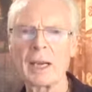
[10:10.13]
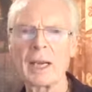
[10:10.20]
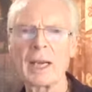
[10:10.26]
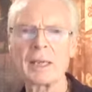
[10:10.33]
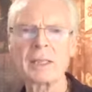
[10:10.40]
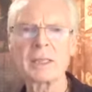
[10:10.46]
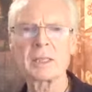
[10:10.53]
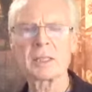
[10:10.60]

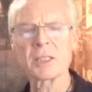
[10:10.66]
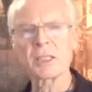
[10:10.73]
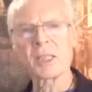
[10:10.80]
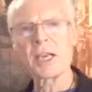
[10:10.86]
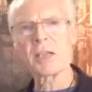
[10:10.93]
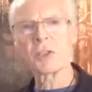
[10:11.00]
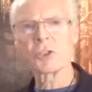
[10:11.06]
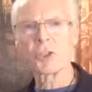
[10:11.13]
and it'll
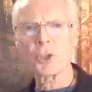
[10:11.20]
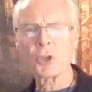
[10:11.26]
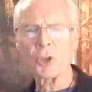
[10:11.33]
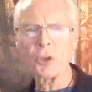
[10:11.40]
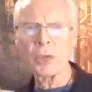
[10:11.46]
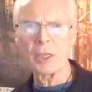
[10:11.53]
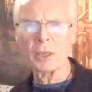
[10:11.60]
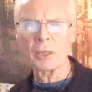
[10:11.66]
start drawing